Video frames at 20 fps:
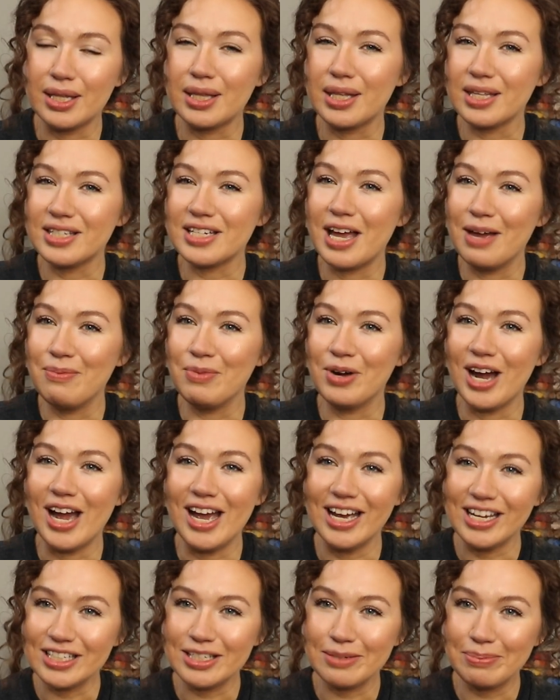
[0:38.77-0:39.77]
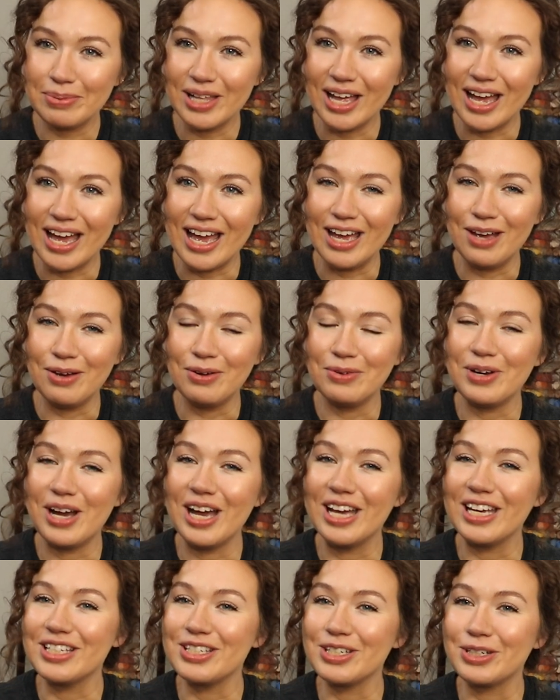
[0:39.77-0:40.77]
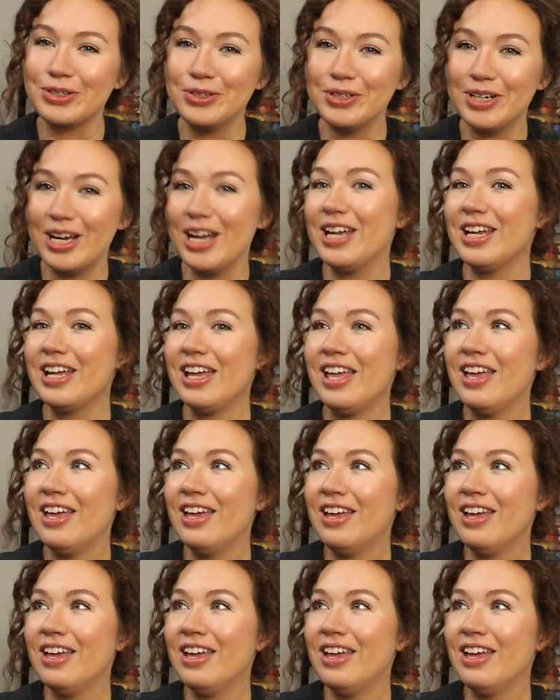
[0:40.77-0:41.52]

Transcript: it's a time where I get to play, I get to create